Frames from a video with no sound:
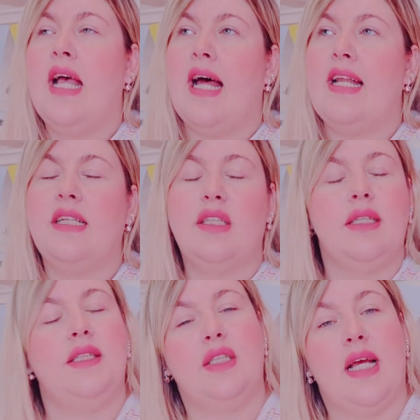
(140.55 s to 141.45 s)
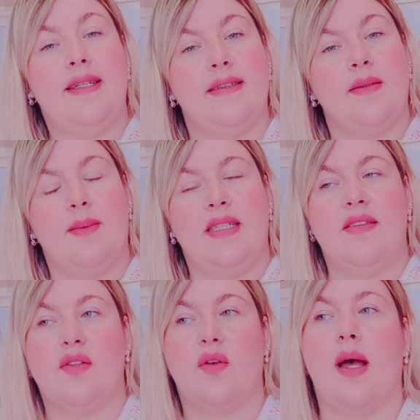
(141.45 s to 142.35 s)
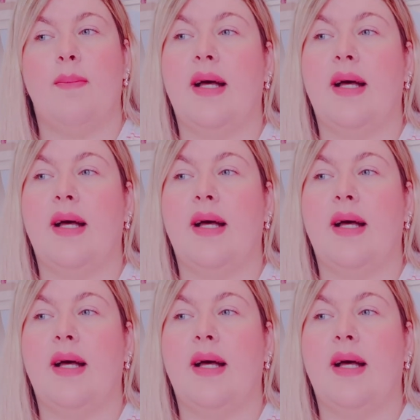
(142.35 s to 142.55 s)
And I actually shared it to my Instagram